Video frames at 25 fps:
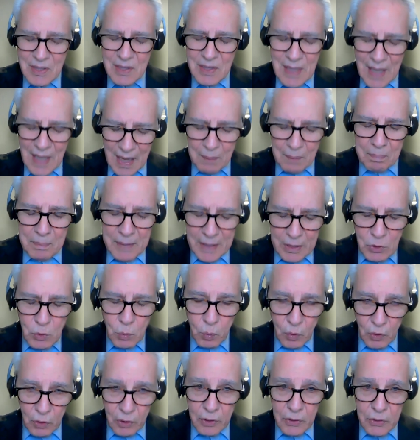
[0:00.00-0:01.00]
not mince
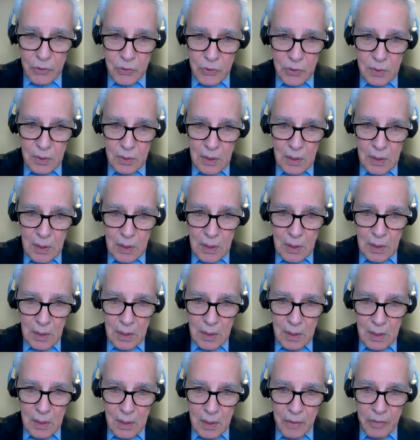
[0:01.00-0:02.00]
words,
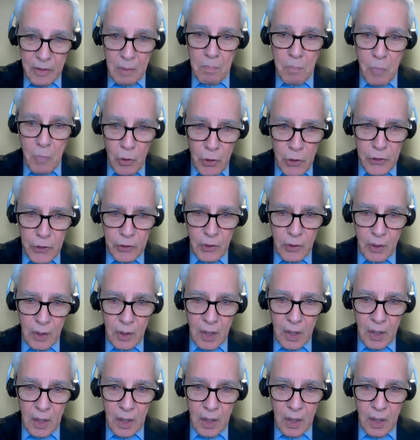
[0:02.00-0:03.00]
the murder
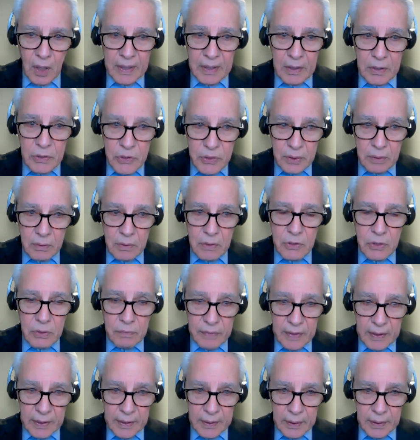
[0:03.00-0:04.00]
of innocent
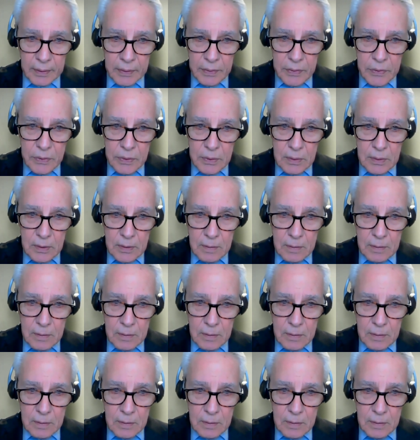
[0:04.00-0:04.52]
civilians,